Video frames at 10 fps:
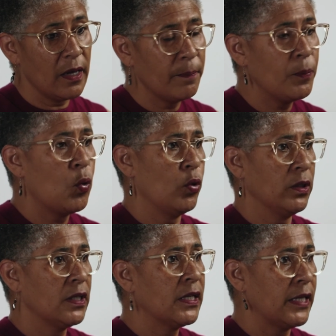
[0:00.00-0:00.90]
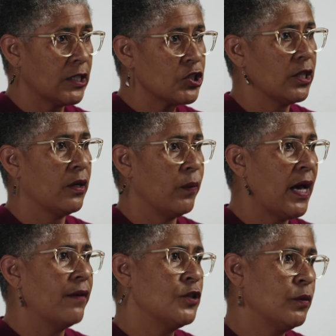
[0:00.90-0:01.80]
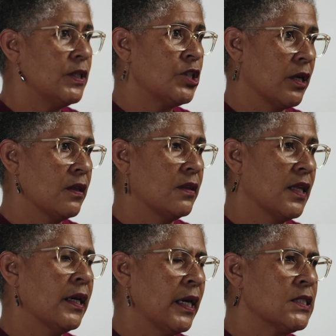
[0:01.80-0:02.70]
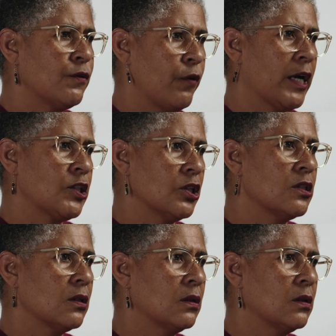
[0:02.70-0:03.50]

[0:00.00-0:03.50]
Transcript: important connection that we have to each other that gets fractured.